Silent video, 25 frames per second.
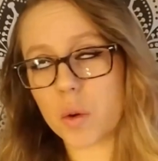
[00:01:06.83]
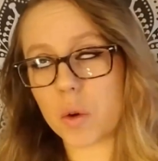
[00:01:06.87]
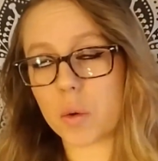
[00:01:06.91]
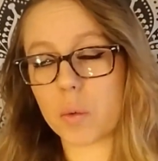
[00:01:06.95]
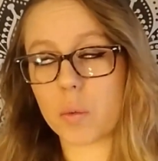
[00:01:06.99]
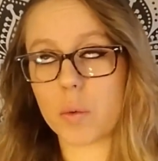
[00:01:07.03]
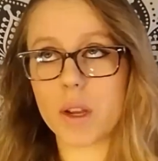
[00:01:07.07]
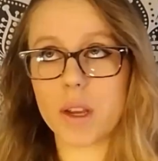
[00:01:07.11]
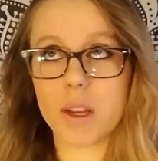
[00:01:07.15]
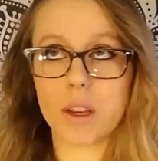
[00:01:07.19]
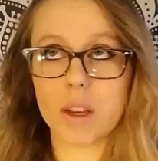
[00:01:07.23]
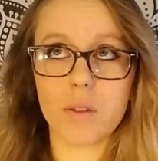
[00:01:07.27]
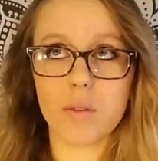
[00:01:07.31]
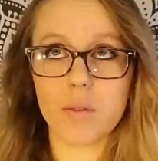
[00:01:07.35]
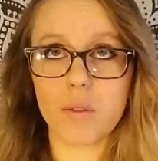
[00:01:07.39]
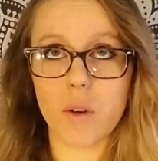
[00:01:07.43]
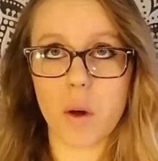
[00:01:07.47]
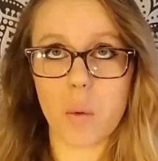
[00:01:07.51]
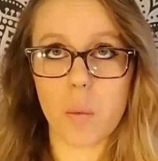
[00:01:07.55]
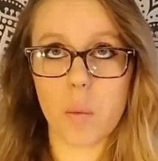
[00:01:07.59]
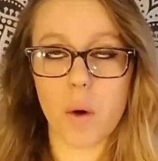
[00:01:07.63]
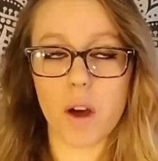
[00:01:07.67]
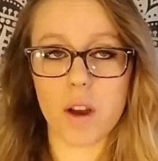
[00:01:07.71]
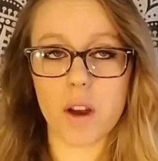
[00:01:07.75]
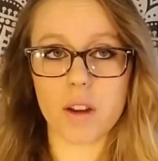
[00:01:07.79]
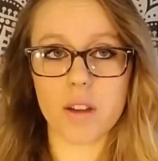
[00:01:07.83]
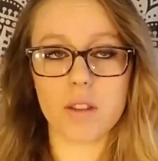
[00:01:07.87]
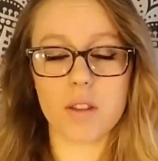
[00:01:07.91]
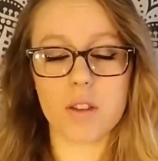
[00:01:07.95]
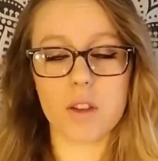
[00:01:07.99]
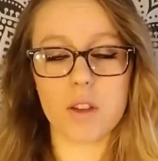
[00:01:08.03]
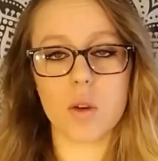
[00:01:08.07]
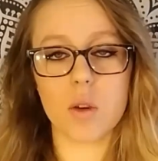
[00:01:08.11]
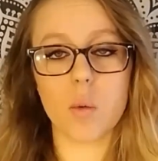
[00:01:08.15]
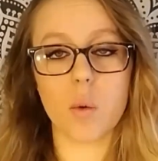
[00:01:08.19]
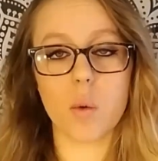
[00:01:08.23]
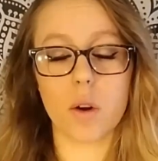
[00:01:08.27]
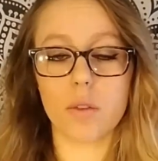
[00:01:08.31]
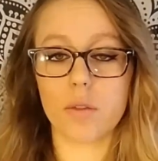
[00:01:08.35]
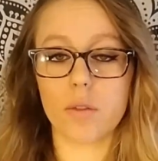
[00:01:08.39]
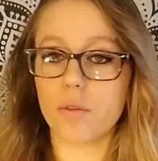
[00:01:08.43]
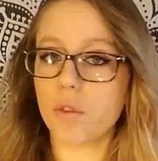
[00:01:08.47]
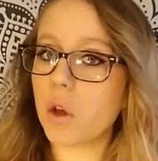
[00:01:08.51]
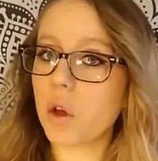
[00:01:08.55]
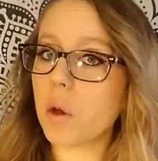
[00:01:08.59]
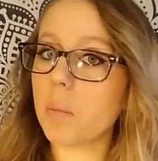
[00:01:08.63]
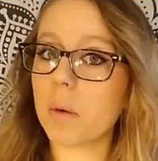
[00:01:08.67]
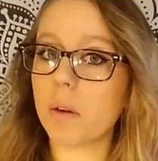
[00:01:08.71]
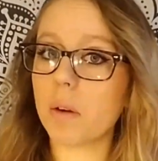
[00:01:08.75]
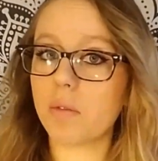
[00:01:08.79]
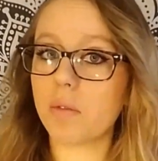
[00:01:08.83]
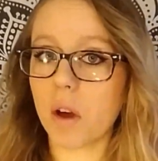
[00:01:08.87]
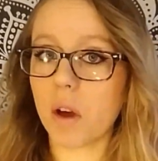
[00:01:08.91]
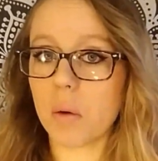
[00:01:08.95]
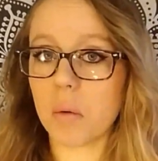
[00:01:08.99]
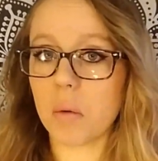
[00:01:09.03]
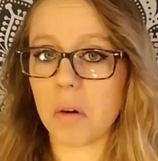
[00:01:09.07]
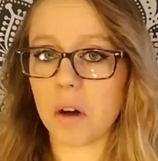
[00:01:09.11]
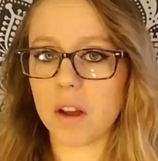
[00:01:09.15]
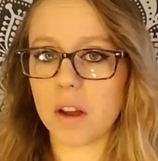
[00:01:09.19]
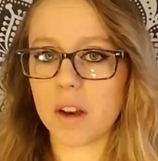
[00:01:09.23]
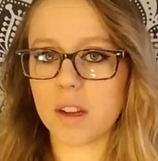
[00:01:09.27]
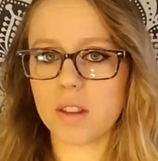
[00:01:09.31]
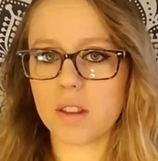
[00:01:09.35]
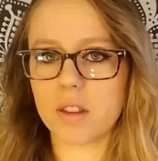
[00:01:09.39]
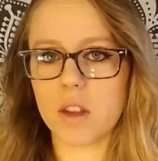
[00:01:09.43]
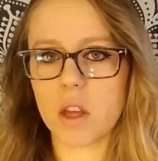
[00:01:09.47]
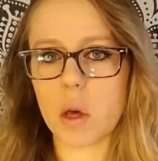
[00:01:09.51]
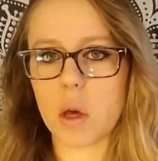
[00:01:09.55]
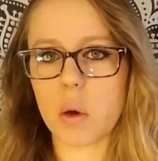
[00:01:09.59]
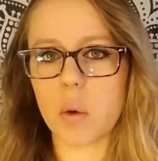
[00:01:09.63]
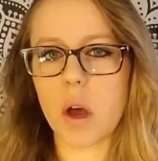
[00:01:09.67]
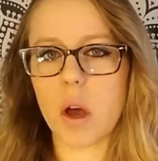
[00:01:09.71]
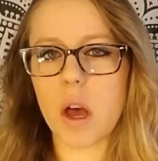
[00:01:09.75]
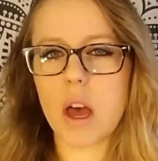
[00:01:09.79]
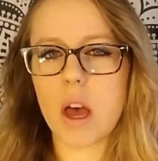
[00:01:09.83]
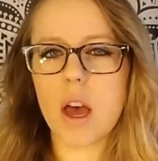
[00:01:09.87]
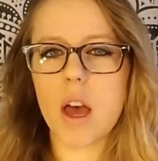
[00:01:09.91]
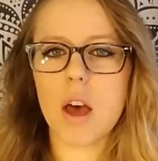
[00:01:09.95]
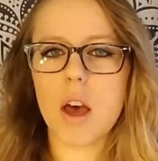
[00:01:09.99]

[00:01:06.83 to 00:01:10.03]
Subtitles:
or read if I wanted to, or film if I wanted to,